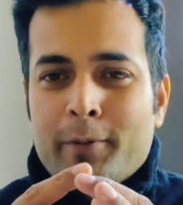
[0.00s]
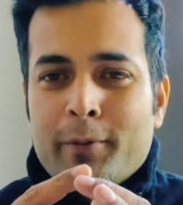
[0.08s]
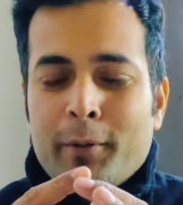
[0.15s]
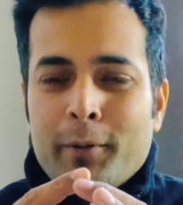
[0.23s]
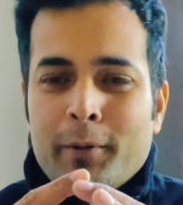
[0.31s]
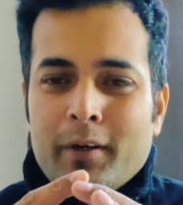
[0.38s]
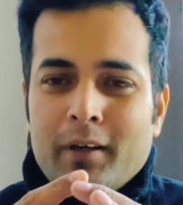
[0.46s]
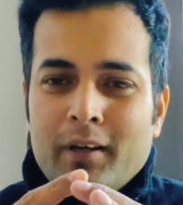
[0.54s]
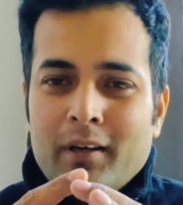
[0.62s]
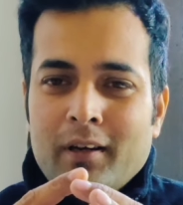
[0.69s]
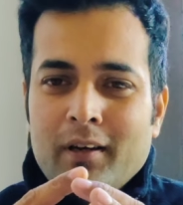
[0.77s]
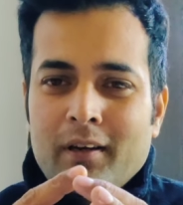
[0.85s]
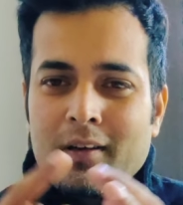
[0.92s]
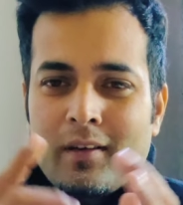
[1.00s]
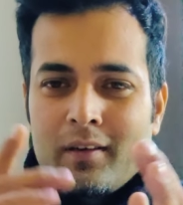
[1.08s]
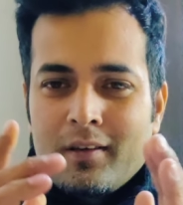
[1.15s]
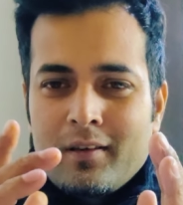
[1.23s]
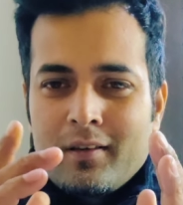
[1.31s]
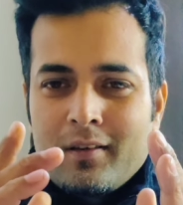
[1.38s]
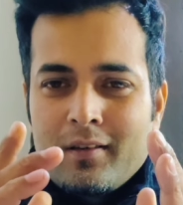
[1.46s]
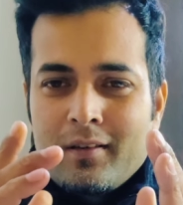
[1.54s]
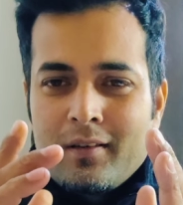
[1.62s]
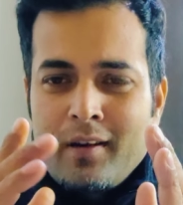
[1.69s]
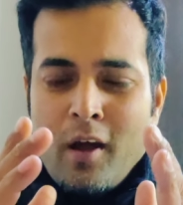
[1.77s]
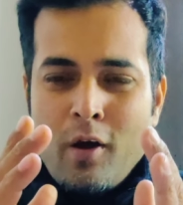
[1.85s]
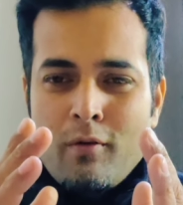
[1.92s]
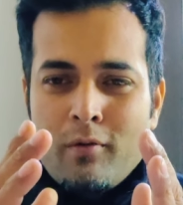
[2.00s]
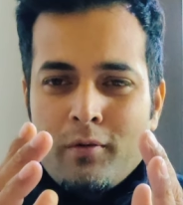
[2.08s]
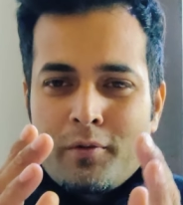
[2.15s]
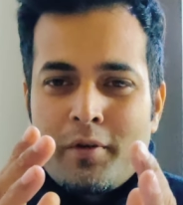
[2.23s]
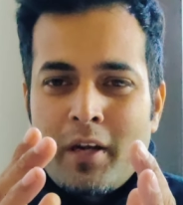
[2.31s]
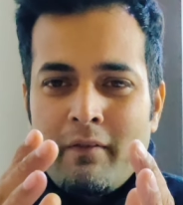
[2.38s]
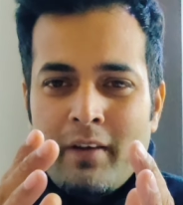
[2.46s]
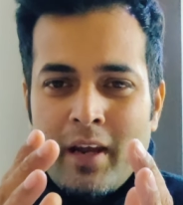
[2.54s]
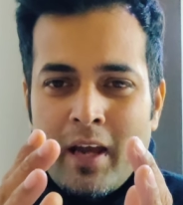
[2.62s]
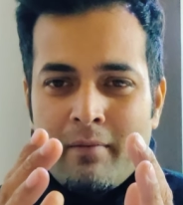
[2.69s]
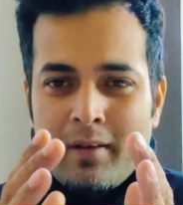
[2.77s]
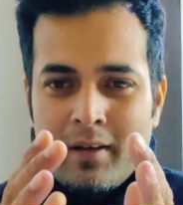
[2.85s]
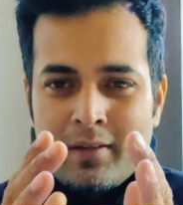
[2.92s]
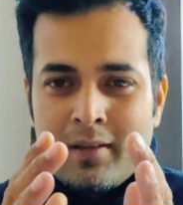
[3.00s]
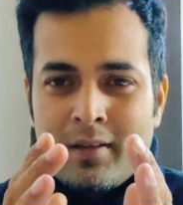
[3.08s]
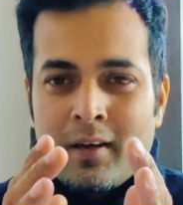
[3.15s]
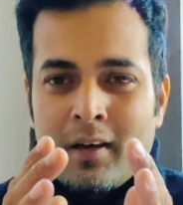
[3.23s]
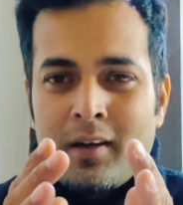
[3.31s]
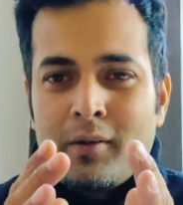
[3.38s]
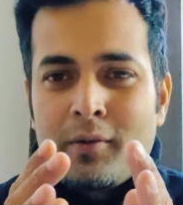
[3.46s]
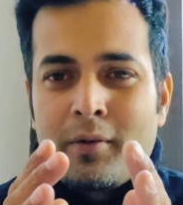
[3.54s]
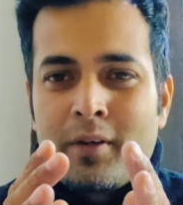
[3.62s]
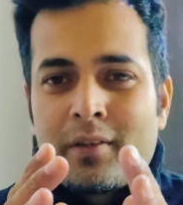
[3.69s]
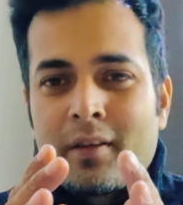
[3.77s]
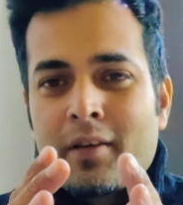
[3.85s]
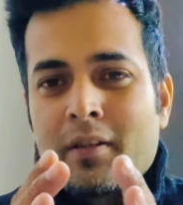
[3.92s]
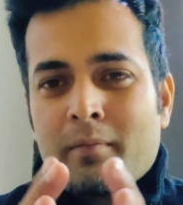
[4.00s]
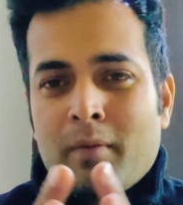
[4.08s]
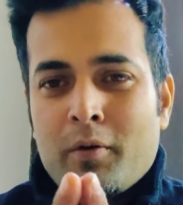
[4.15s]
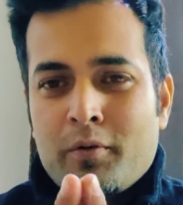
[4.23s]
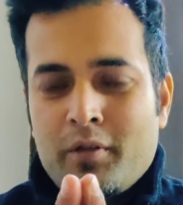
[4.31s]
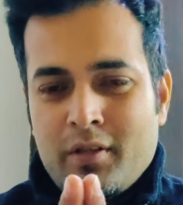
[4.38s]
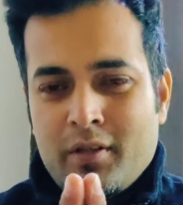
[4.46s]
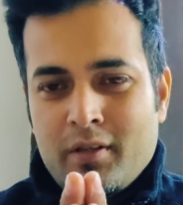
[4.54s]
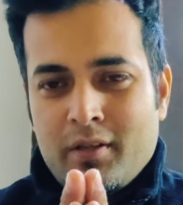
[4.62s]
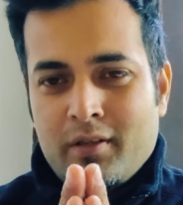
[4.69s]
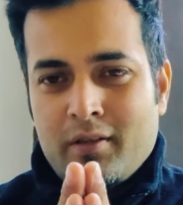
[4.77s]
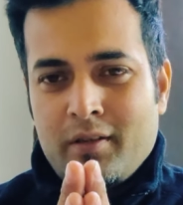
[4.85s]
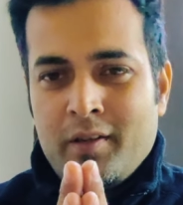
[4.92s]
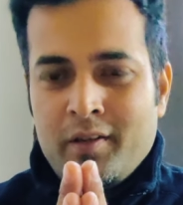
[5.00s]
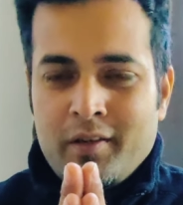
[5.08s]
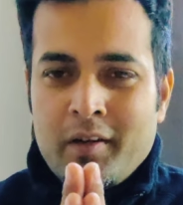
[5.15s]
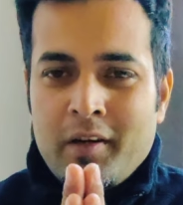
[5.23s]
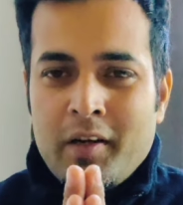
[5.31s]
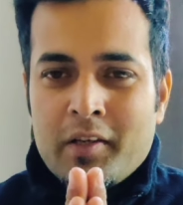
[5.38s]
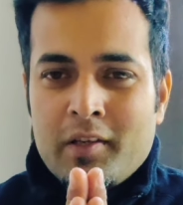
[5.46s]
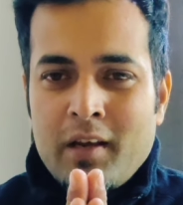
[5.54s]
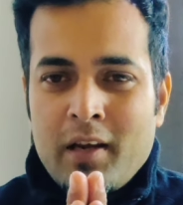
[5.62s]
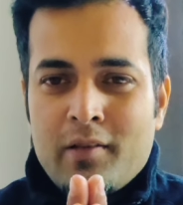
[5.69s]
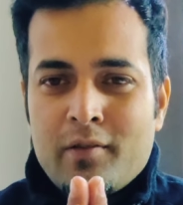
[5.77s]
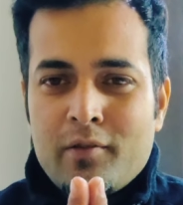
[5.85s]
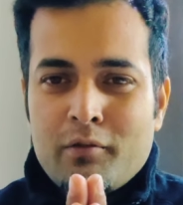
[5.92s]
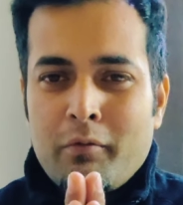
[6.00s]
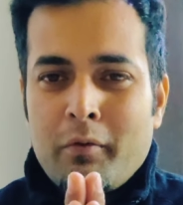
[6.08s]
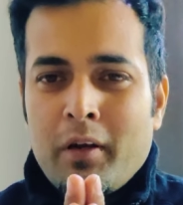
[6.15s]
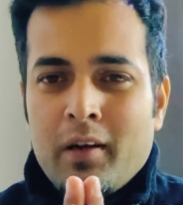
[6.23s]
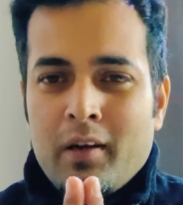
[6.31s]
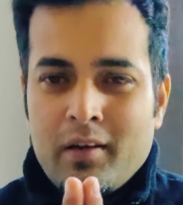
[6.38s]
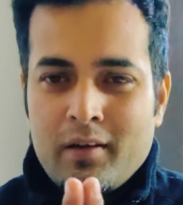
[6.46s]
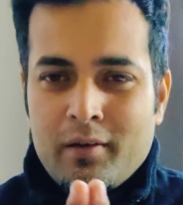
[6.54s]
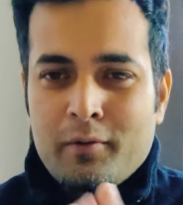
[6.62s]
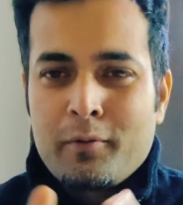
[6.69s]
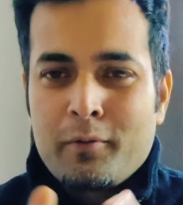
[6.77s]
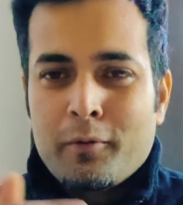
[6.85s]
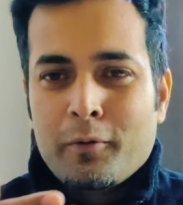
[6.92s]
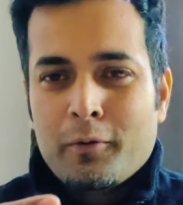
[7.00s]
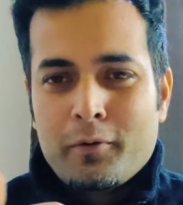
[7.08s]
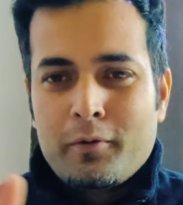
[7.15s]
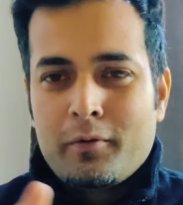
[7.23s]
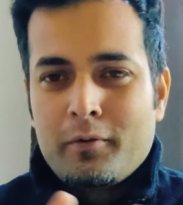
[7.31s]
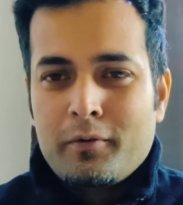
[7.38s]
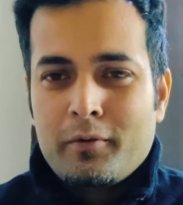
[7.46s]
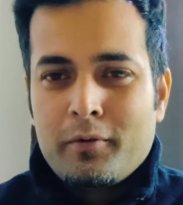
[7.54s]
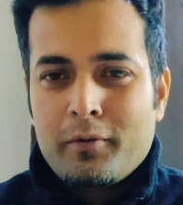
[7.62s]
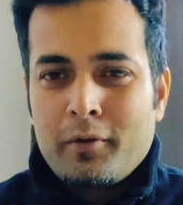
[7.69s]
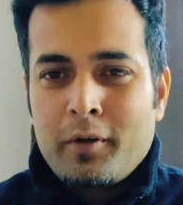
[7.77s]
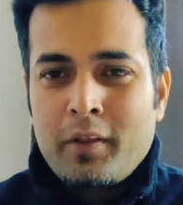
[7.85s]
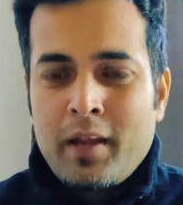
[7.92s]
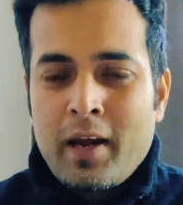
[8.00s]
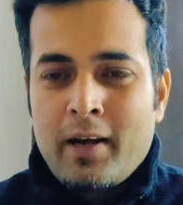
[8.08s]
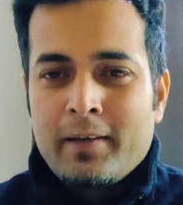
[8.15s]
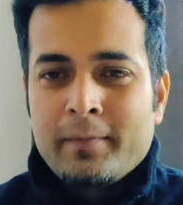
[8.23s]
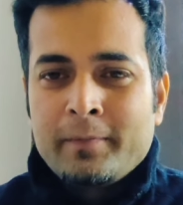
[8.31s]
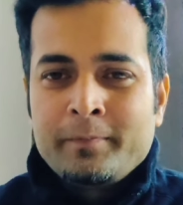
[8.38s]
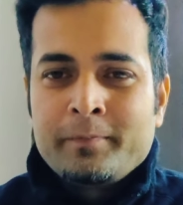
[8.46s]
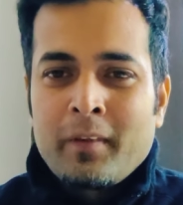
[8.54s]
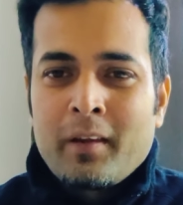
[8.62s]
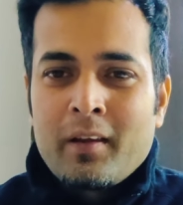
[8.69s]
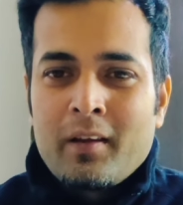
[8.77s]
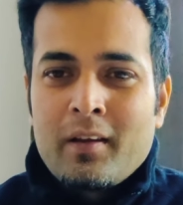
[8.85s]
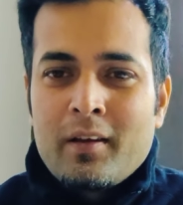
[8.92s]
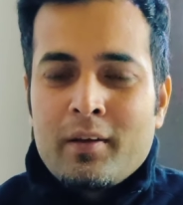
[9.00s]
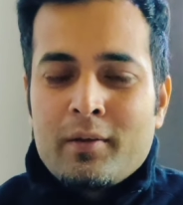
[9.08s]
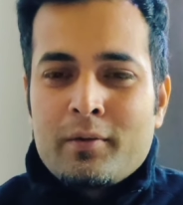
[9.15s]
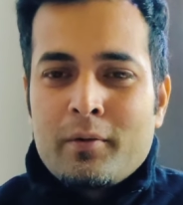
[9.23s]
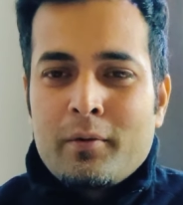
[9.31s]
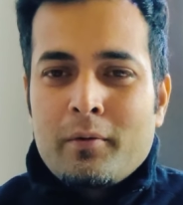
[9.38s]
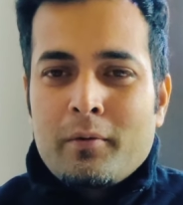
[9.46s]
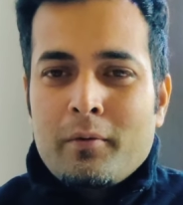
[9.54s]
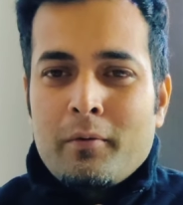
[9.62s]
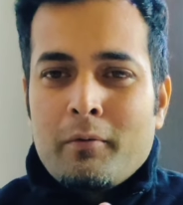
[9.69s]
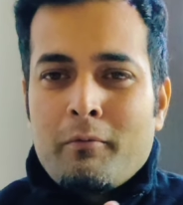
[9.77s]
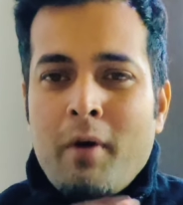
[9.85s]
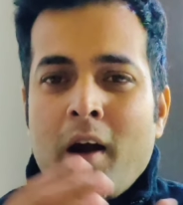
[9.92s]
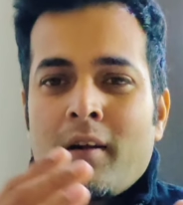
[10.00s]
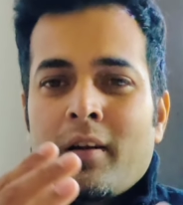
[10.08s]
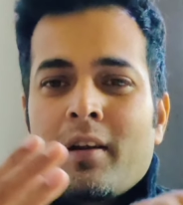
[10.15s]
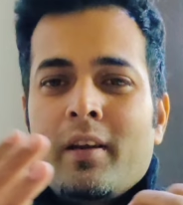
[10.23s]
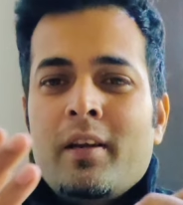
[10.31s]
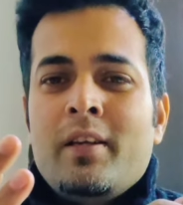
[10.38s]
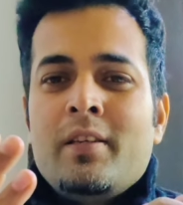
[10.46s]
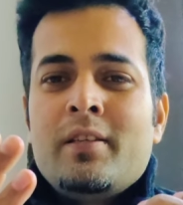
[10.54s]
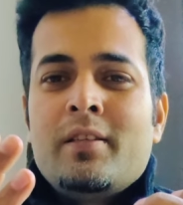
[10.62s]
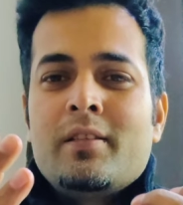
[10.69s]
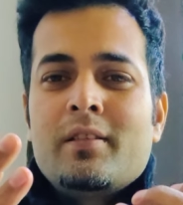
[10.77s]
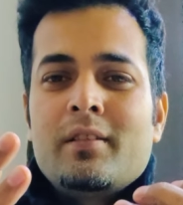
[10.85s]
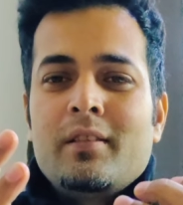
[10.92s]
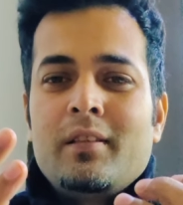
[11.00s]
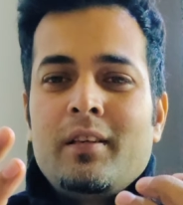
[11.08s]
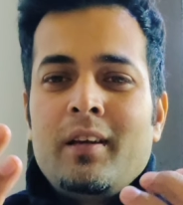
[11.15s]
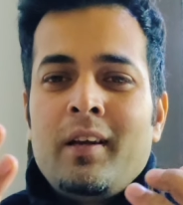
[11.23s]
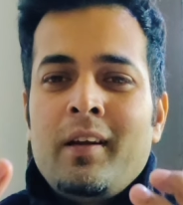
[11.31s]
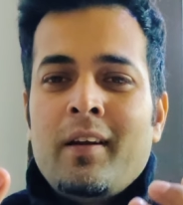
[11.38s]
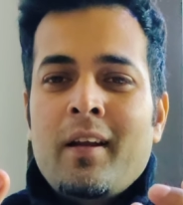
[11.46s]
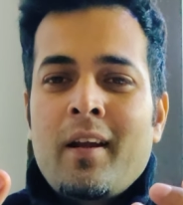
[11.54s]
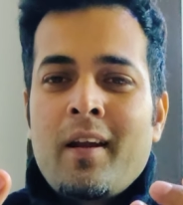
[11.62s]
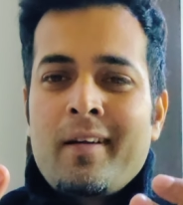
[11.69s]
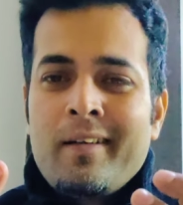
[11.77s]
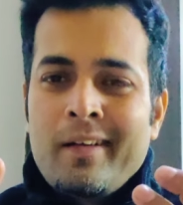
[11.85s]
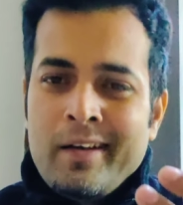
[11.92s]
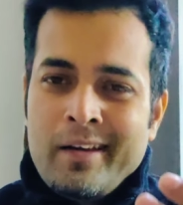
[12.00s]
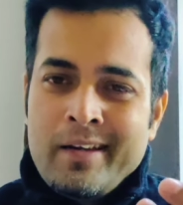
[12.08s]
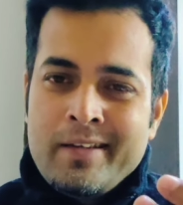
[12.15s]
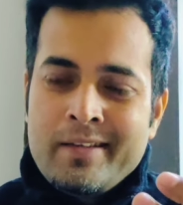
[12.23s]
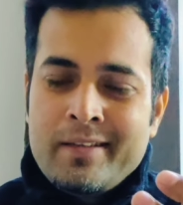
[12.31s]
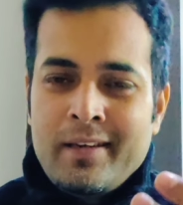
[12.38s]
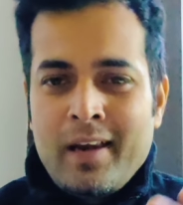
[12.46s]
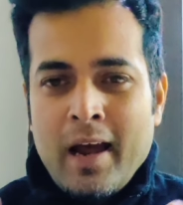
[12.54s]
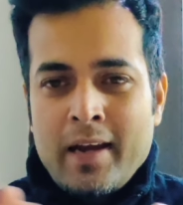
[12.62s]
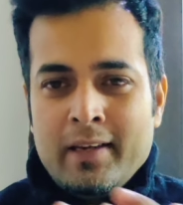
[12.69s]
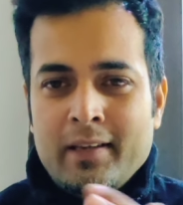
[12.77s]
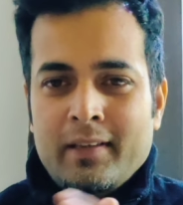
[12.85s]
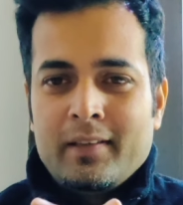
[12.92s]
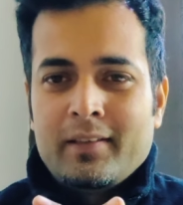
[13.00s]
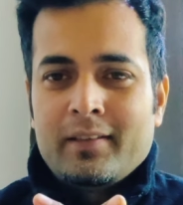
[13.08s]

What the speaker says: So now today we have agenda to discuss about internet lease lines, so we'll go on that. So what is internet lease line?